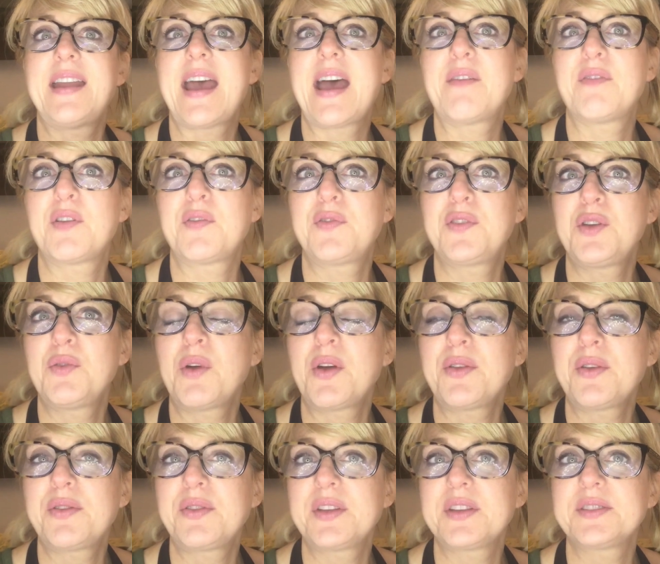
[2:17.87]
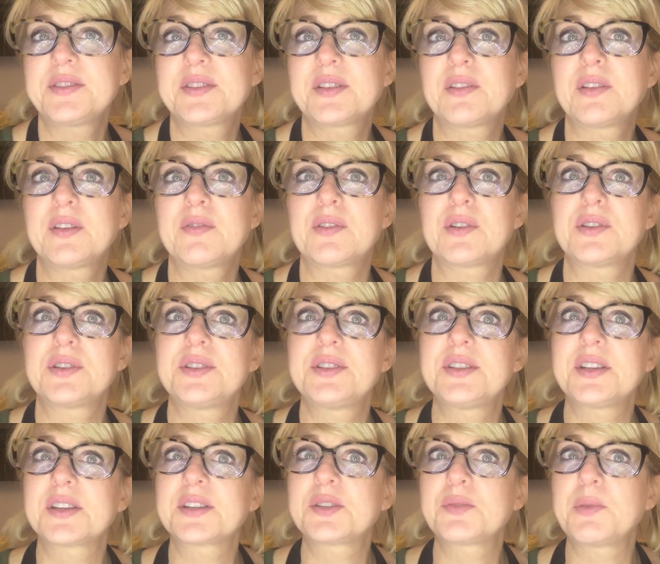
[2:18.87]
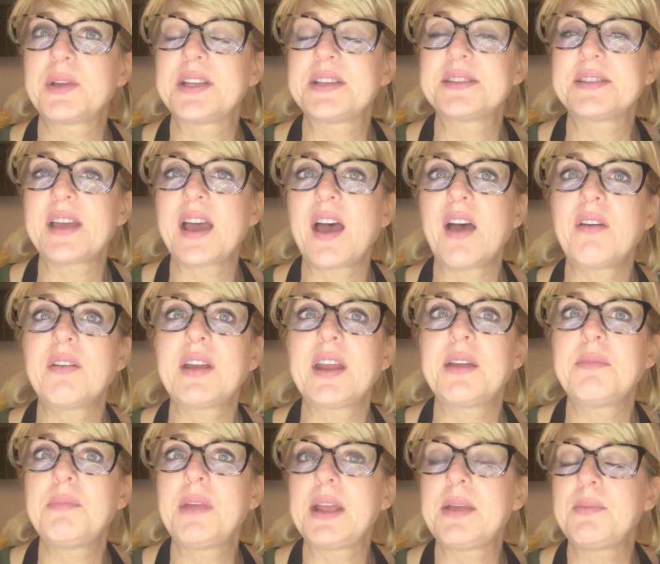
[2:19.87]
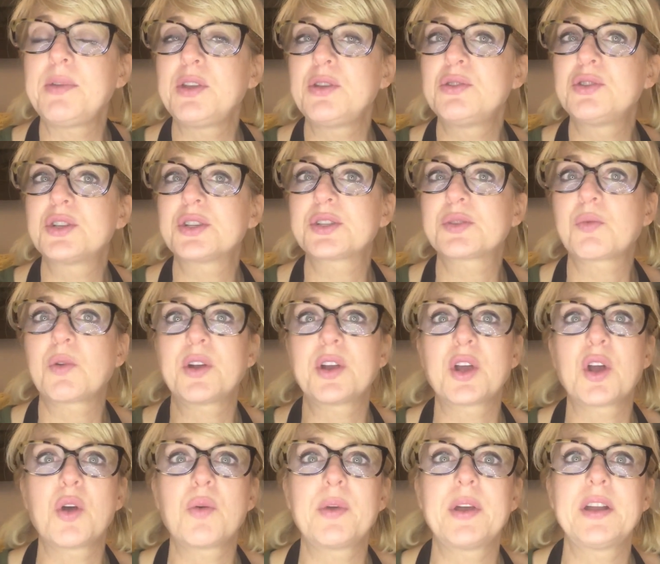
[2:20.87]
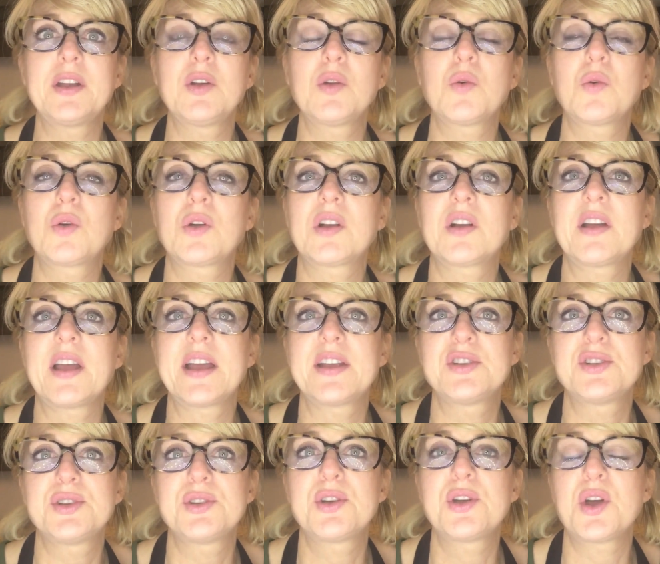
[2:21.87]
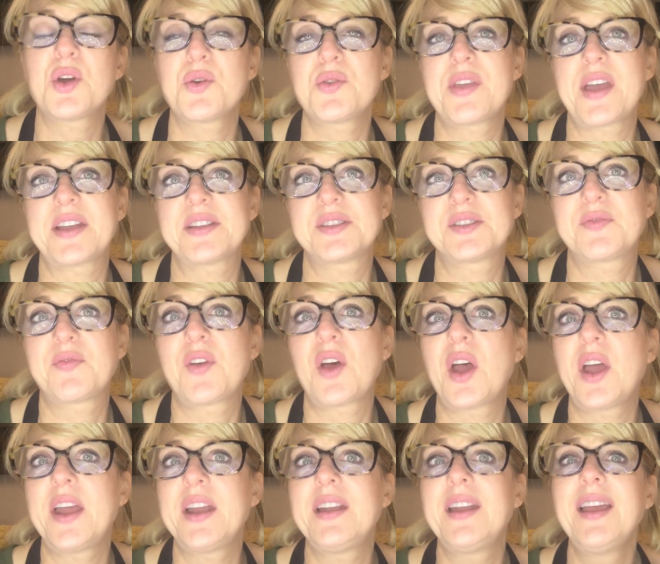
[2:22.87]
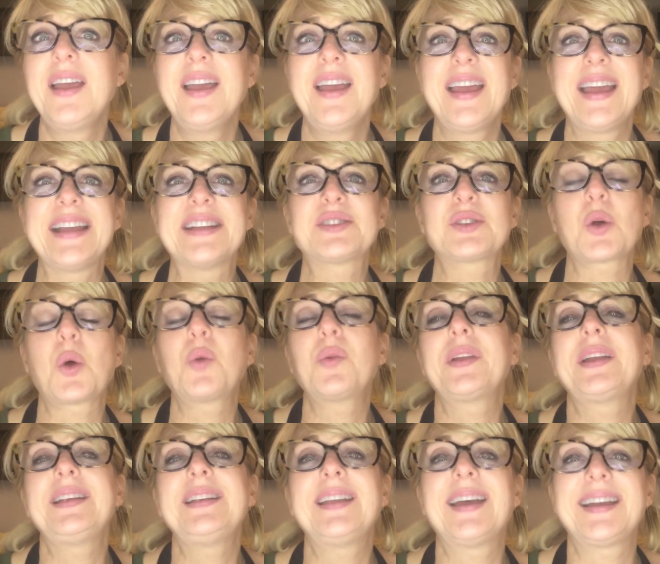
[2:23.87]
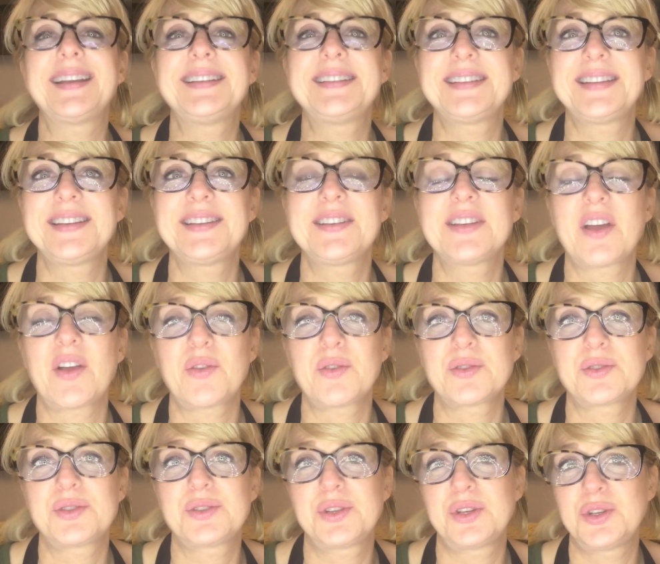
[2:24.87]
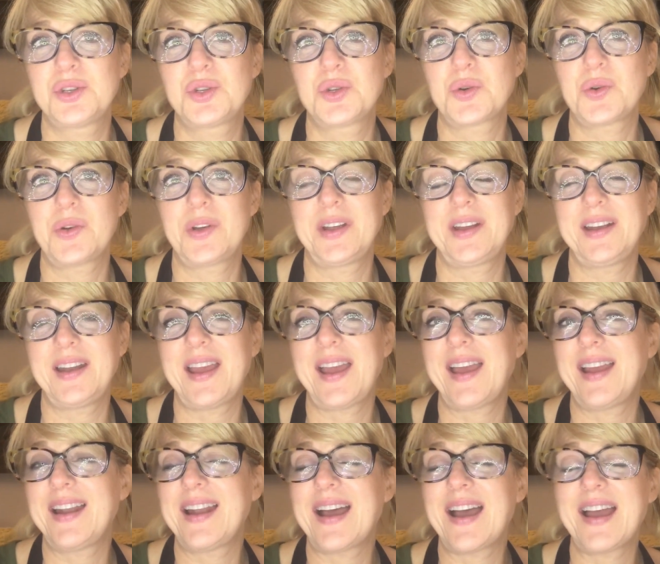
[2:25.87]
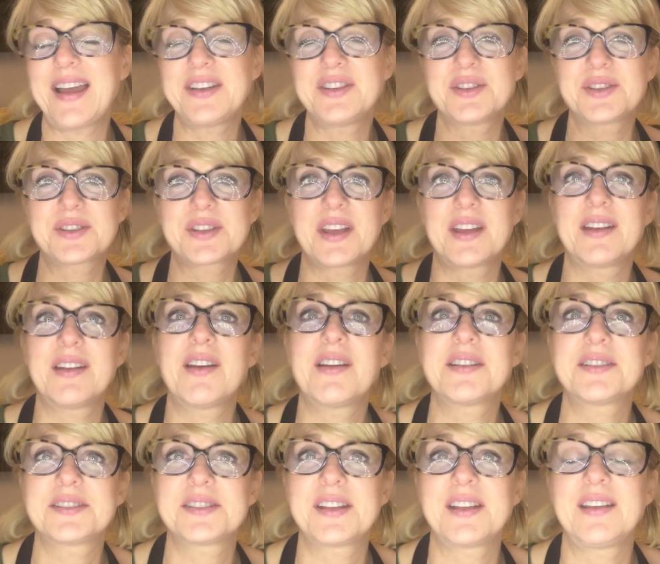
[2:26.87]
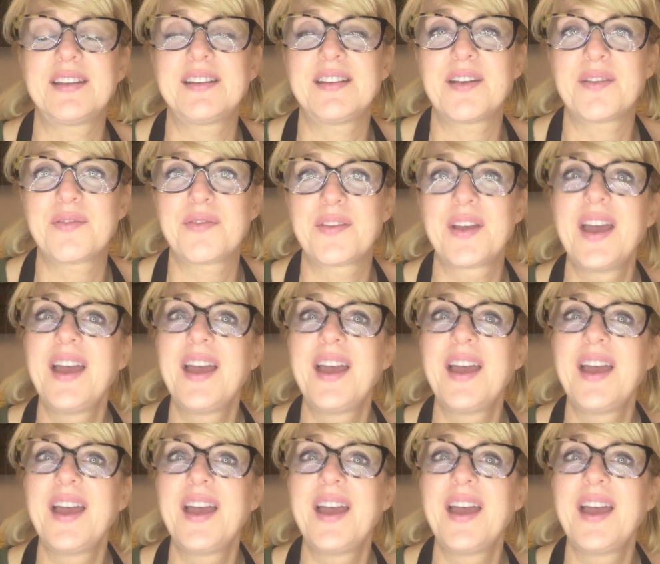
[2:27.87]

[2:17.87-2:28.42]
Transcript: have a few other things delivered 6 weeks out, and maybe you just want to go in and order as you go, that's fine. It's only $19 to join, and I just cannot say enough